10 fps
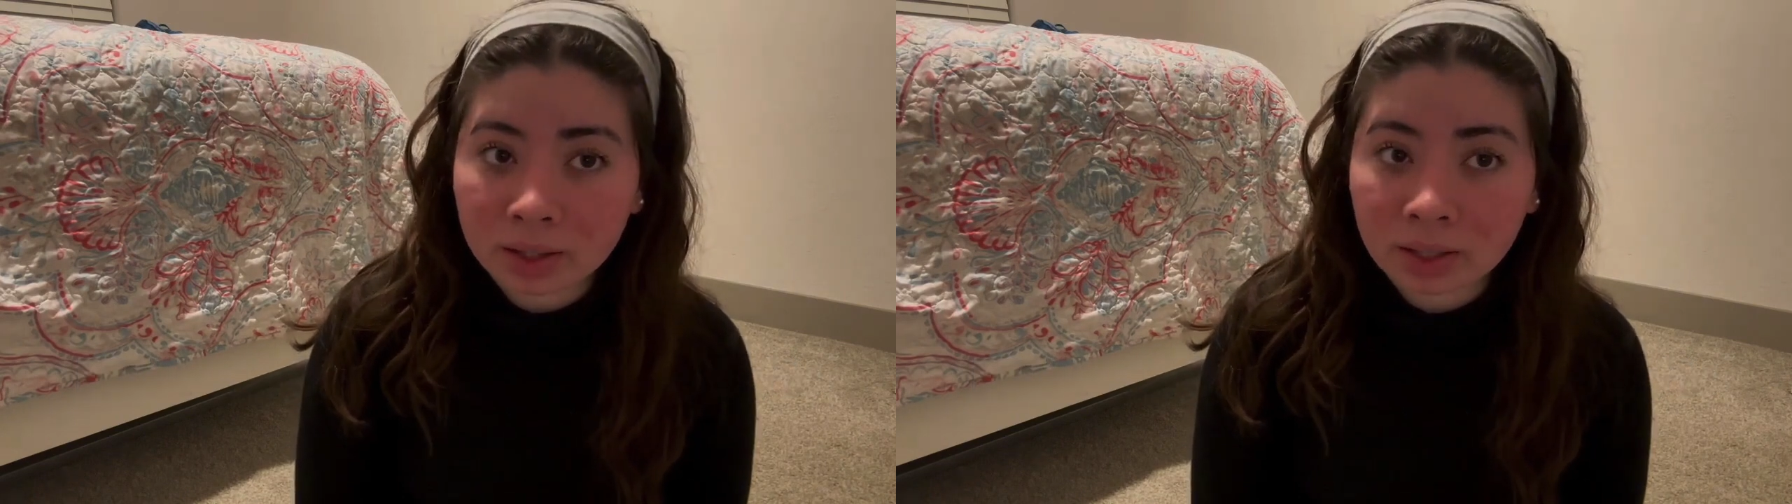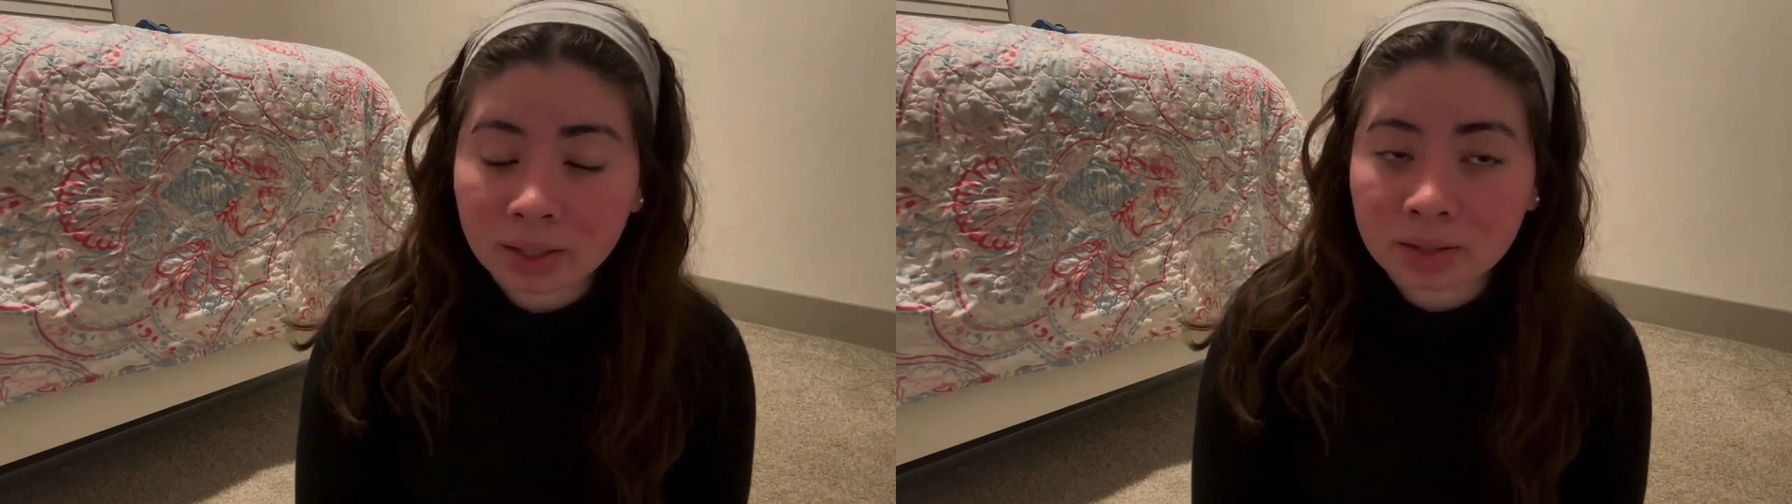
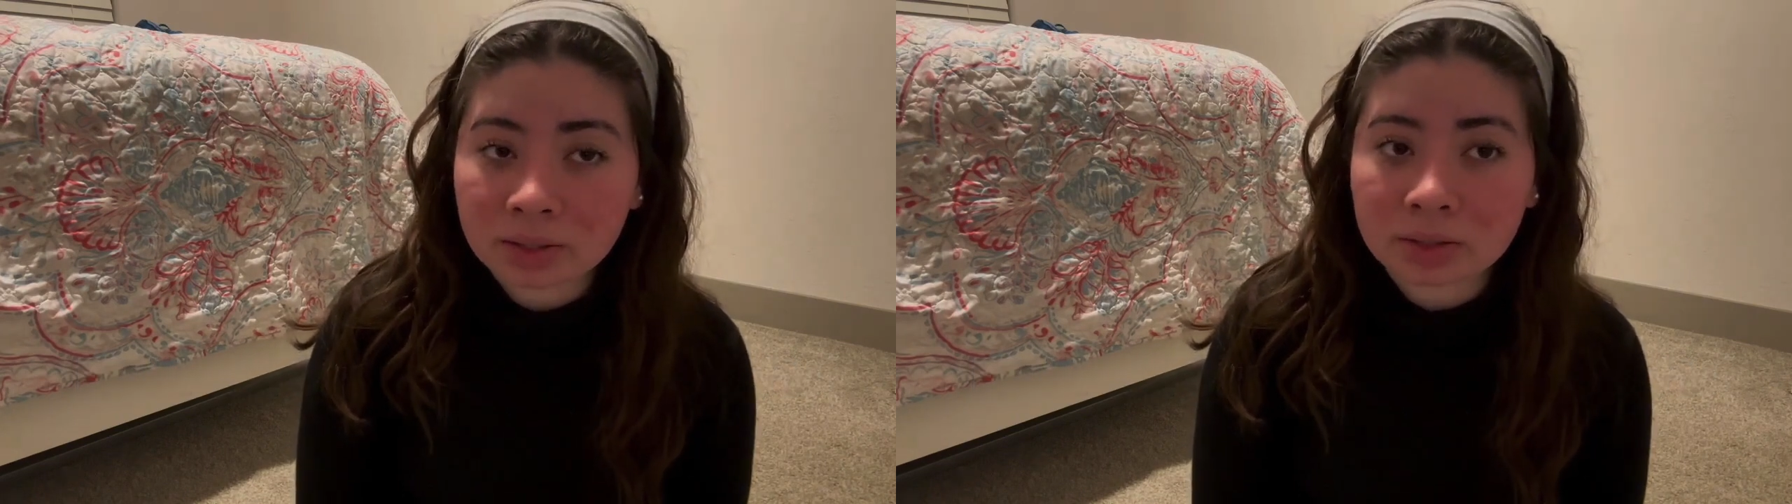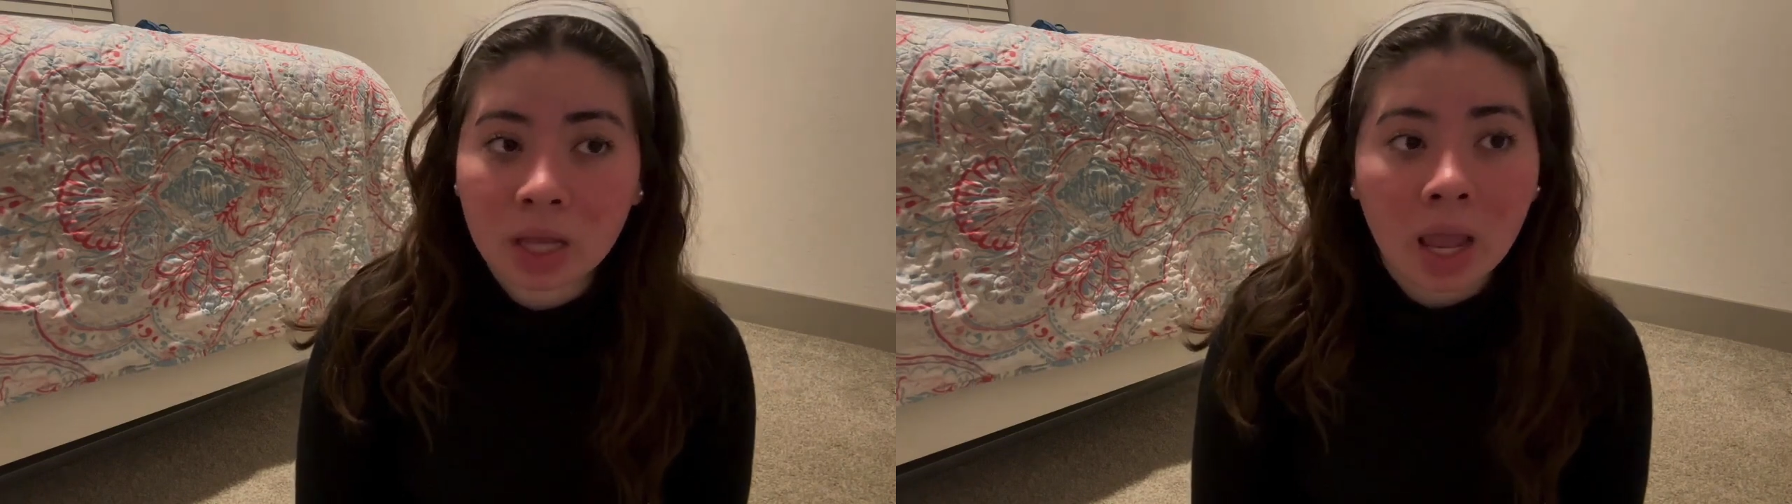Like
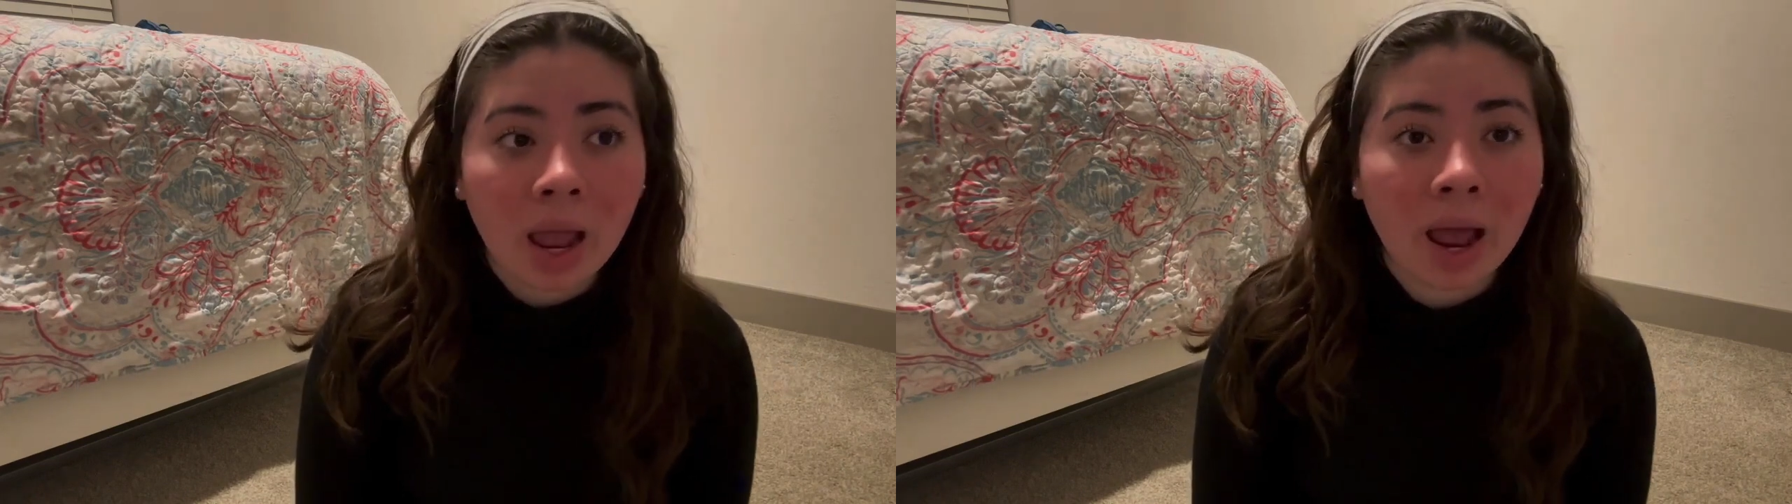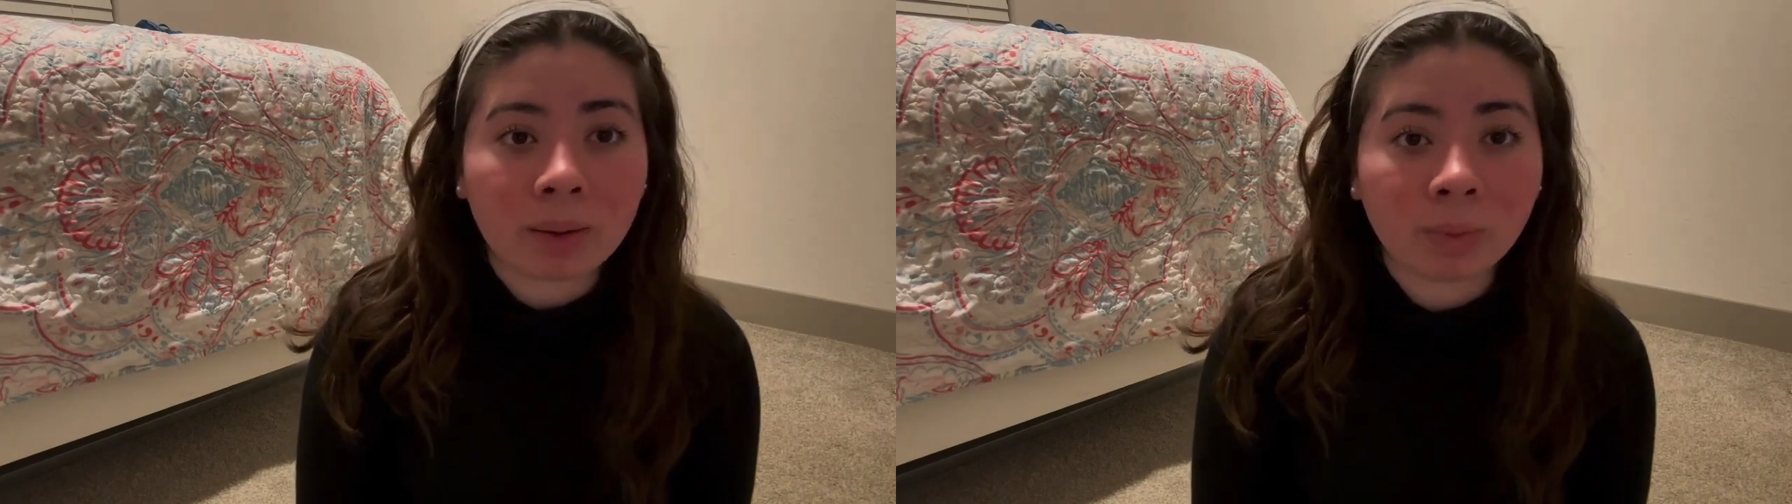this,
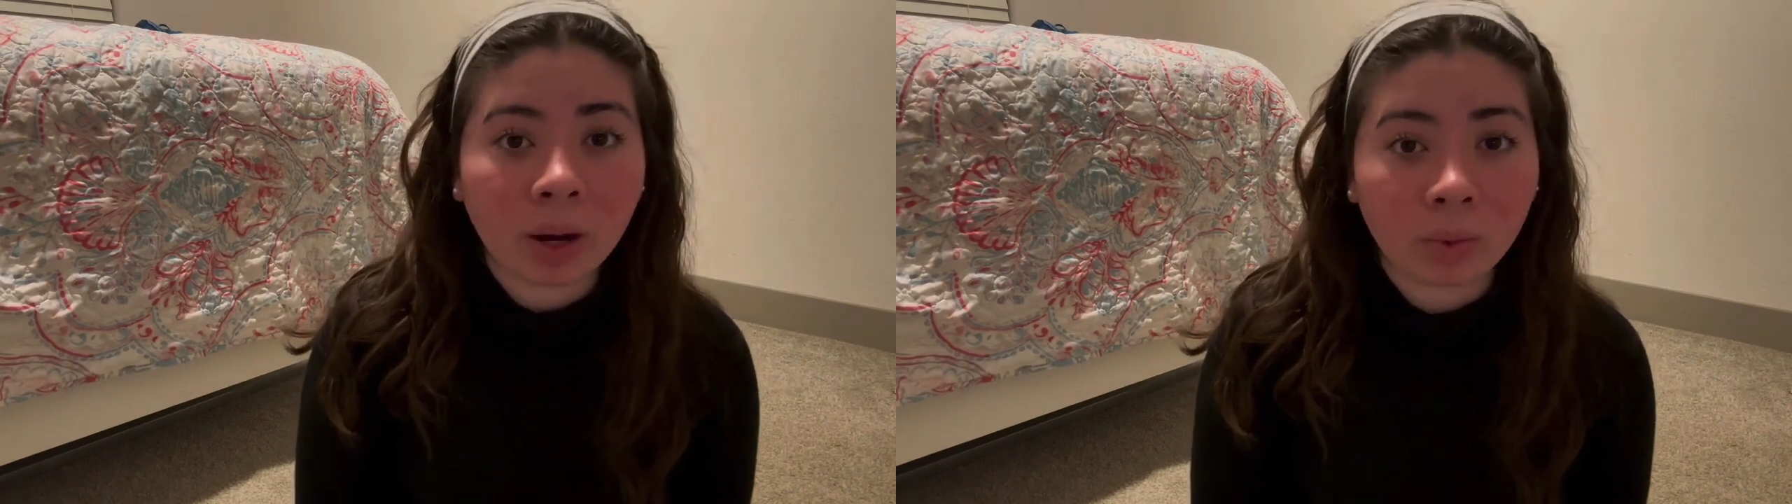and my